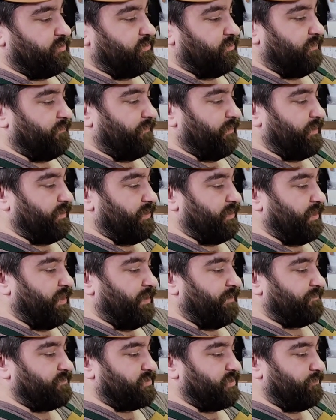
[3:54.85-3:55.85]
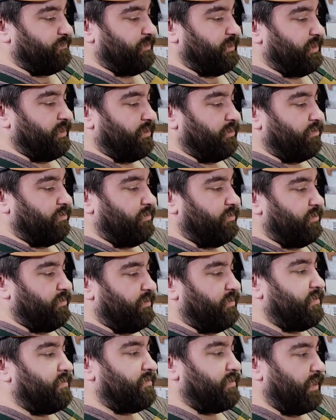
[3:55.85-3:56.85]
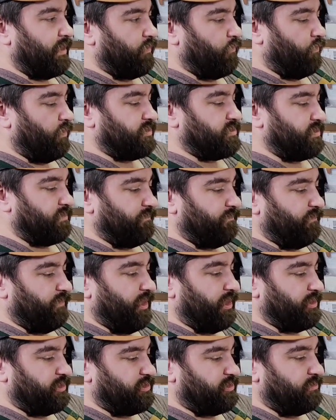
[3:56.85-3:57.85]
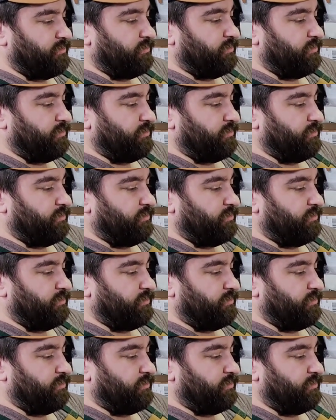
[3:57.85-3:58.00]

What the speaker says: if I didn't have something here, that it wasn't flush.